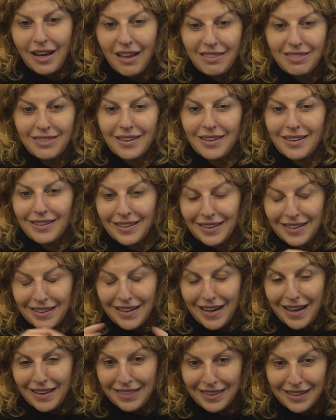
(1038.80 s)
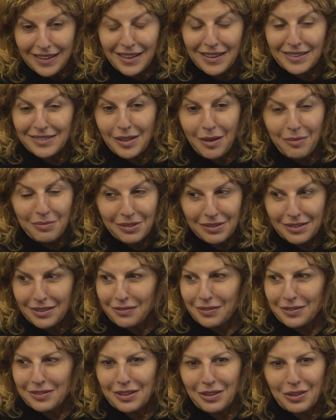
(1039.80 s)
get it out there, get it out there. I'm
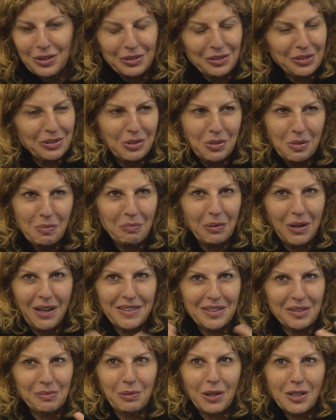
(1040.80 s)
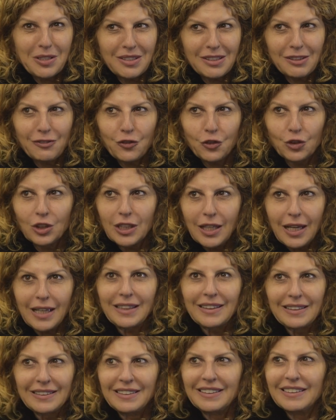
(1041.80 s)
sort of so consumed by this, but I just feel
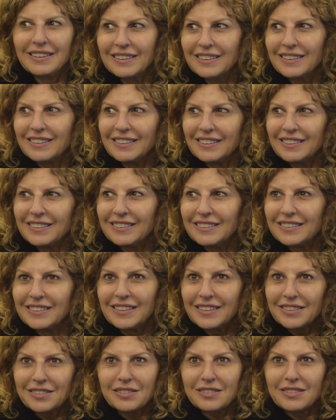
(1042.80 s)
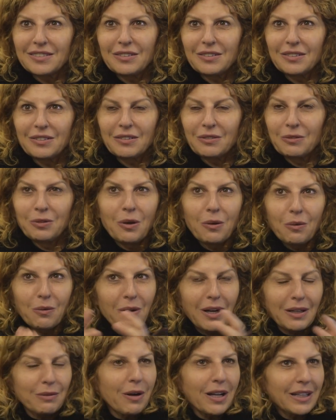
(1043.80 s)
like
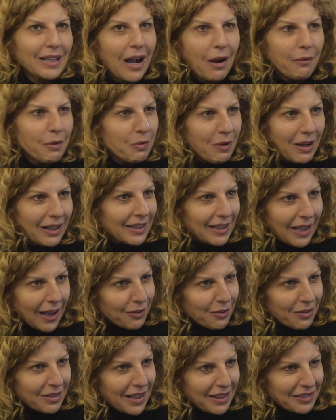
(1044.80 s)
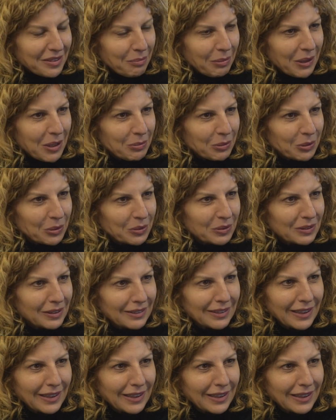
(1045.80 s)
why can't we rally 100,000 people?